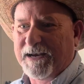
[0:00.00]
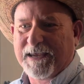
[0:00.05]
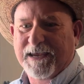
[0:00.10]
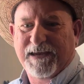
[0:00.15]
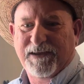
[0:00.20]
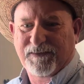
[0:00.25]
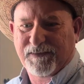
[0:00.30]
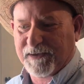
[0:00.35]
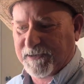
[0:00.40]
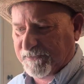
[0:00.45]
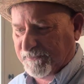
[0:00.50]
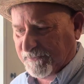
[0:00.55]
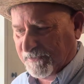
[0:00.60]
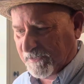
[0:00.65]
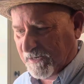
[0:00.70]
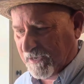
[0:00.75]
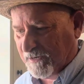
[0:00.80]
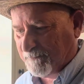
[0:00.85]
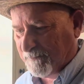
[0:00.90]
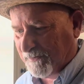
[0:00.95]
I can't think of the
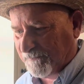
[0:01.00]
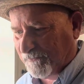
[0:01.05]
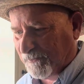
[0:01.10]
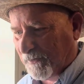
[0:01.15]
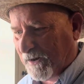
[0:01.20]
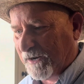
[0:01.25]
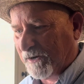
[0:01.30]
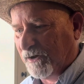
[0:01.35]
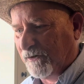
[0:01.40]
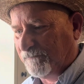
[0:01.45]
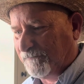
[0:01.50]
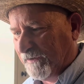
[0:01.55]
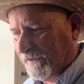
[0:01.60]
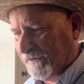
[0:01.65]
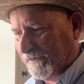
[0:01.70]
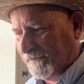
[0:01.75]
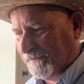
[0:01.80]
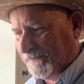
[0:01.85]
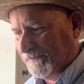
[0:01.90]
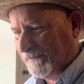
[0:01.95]
name of it right
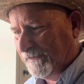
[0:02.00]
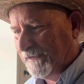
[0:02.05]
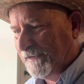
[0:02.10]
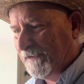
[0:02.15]
offhand.